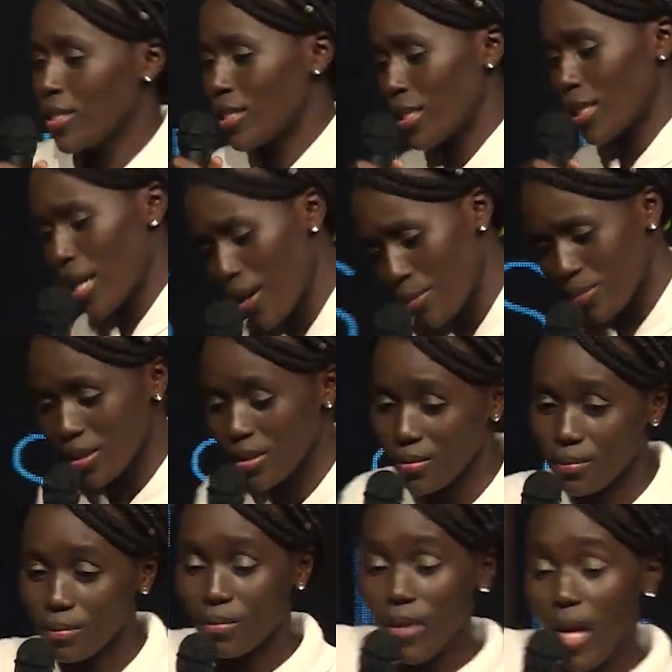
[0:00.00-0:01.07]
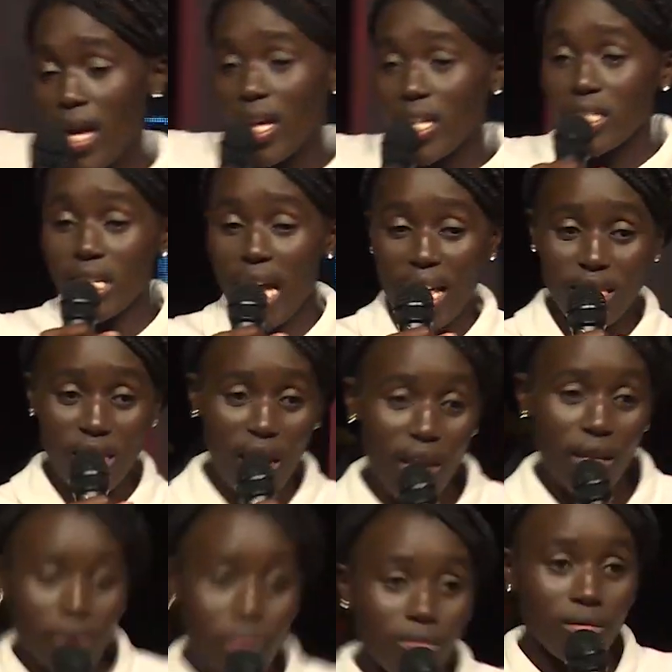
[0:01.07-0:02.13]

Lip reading: She comes. Niaje,